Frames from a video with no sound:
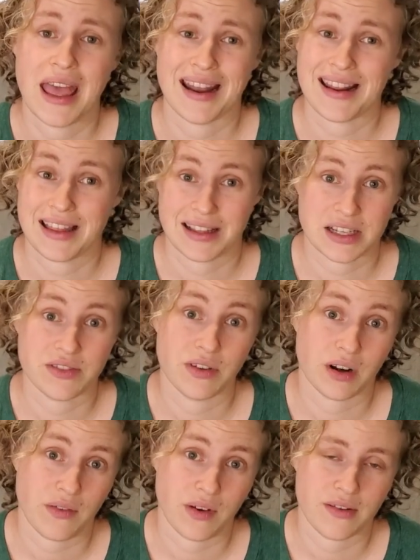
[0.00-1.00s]
And I think that's
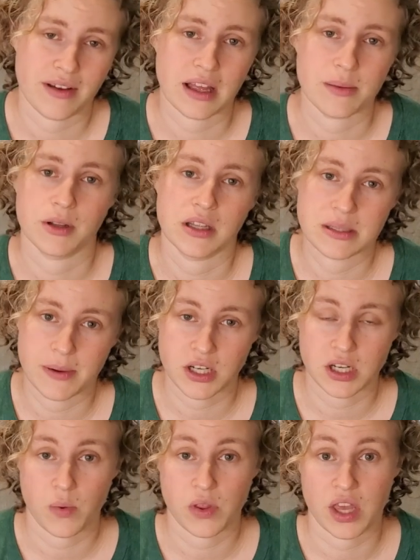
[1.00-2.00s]
very valuable,
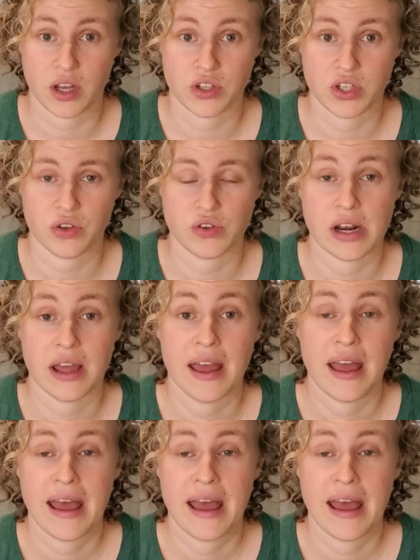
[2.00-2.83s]
especially with young children.